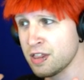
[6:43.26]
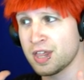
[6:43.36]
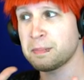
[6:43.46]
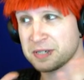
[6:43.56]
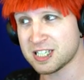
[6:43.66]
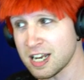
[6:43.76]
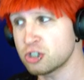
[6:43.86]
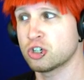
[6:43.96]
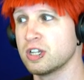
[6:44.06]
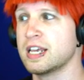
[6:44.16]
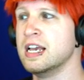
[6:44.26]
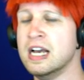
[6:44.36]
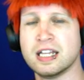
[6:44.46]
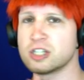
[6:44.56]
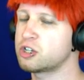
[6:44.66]
That potentially
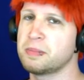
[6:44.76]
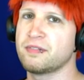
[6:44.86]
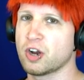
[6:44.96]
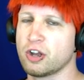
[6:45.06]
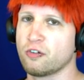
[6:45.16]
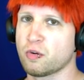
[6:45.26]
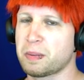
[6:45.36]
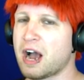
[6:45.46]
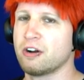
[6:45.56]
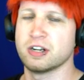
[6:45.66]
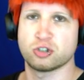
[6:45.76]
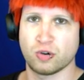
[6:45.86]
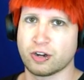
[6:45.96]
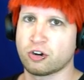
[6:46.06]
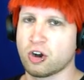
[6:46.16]
this could be very overpowered and
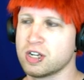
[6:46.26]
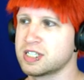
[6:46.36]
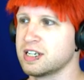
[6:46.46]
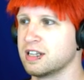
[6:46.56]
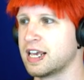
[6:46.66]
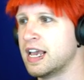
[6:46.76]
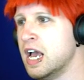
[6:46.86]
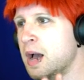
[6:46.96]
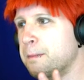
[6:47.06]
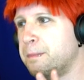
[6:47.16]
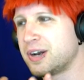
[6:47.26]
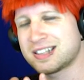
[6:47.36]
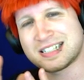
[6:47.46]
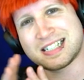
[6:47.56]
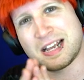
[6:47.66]
trigger constantly. But
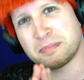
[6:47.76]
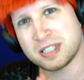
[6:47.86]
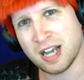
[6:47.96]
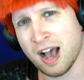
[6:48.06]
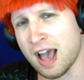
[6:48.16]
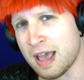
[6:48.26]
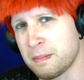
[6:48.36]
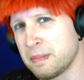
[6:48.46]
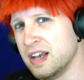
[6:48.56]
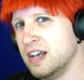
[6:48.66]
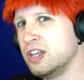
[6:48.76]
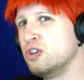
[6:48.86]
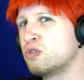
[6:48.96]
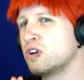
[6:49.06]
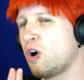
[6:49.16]
at the same time,
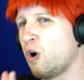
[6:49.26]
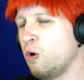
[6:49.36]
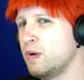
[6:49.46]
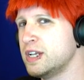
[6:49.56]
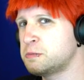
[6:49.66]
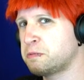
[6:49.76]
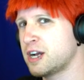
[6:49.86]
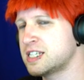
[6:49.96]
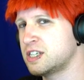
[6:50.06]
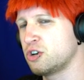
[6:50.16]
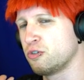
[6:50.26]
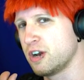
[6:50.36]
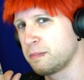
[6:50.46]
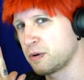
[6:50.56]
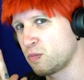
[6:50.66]
you could always press your
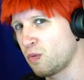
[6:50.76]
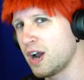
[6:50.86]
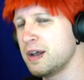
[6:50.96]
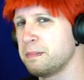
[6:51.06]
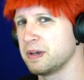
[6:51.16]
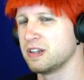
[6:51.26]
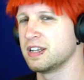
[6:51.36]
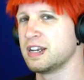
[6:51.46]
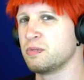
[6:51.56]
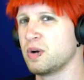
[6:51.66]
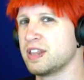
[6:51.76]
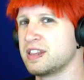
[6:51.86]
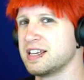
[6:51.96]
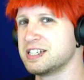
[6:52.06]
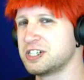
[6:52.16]
number one ability with
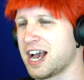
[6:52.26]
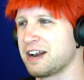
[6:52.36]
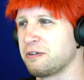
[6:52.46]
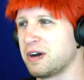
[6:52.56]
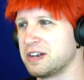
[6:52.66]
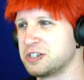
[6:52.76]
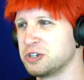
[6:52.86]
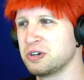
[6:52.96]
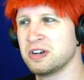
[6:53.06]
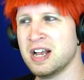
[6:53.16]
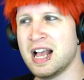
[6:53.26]
the Shadow Hunter